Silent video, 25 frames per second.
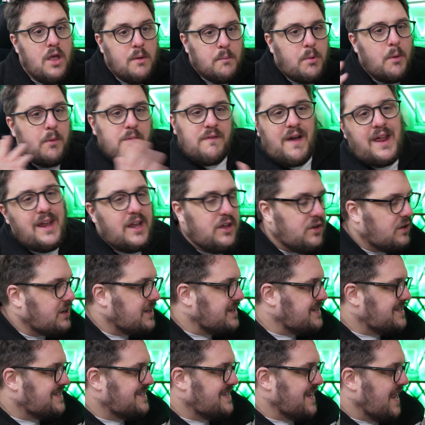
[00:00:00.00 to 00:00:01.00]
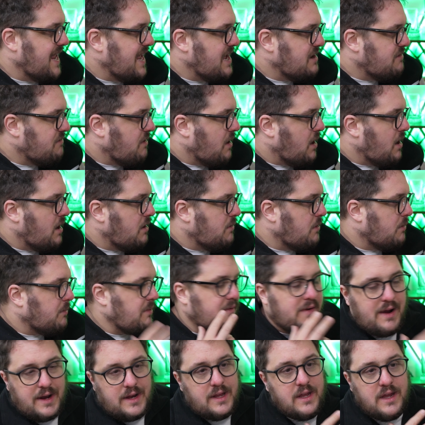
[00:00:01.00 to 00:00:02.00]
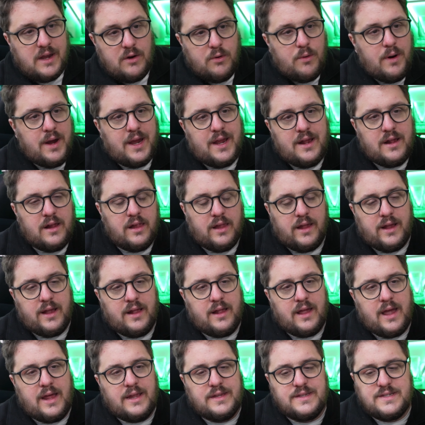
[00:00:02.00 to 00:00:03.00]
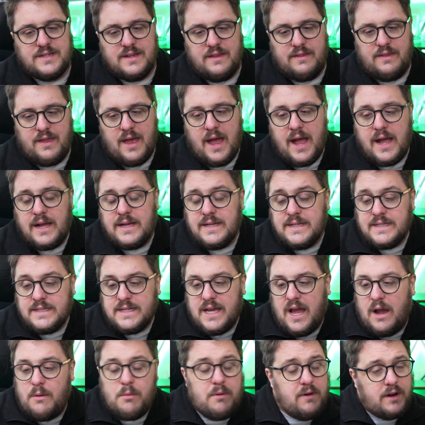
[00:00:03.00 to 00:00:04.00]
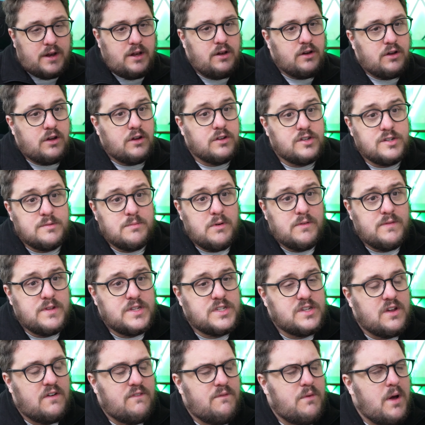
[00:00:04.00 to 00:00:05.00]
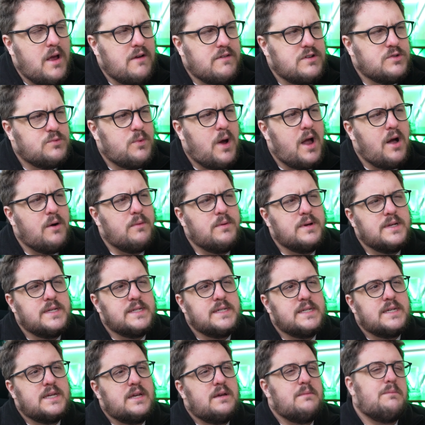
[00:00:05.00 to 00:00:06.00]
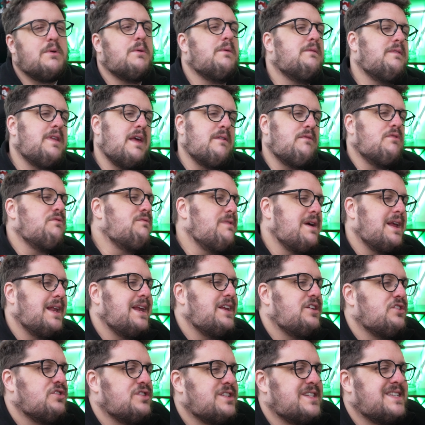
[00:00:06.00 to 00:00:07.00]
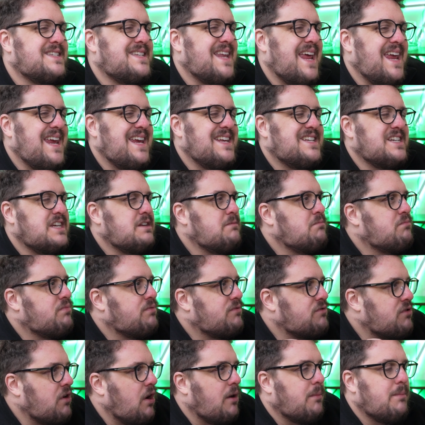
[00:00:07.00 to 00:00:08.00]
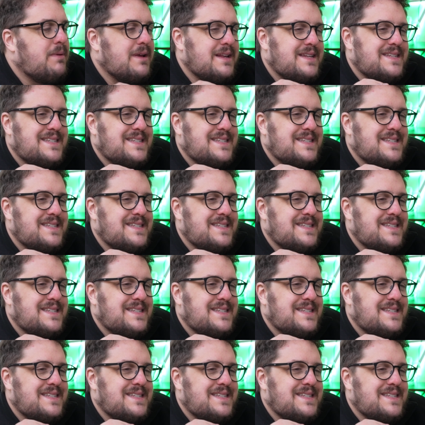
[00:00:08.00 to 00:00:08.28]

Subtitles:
But we've had a look at Xero, and we've had a quick glance at that, and we had a look at some other software as well. But we've never really done Sage in proper